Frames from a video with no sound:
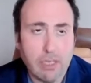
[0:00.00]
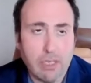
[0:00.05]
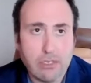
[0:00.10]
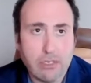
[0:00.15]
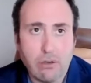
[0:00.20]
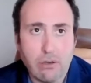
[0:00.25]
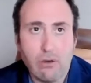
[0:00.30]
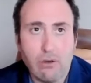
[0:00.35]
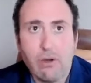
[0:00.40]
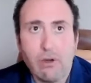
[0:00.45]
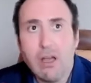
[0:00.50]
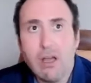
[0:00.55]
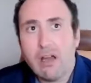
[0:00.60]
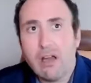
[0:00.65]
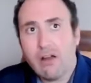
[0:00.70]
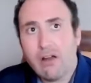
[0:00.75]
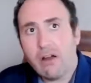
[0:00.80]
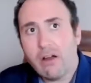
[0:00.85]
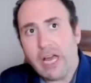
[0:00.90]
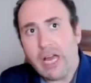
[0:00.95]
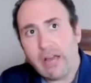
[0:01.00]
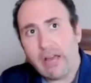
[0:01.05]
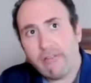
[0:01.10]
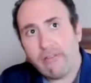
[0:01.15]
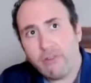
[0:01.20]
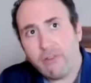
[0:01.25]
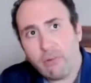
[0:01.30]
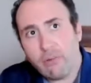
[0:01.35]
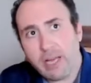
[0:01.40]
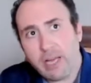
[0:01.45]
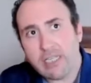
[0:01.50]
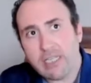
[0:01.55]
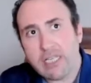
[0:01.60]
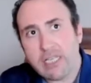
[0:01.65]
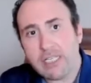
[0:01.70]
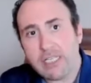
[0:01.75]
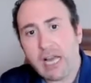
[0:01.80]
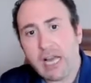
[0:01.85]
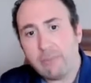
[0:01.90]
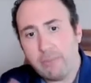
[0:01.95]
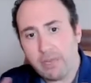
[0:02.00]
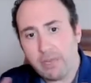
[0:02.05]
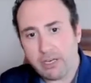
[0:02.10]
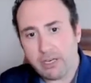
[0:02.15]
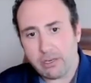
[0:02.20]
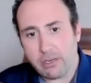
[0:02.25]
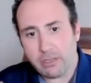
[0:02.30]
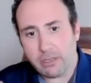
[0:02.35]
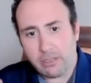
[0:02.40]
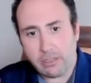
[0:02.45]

So from as a stock picker,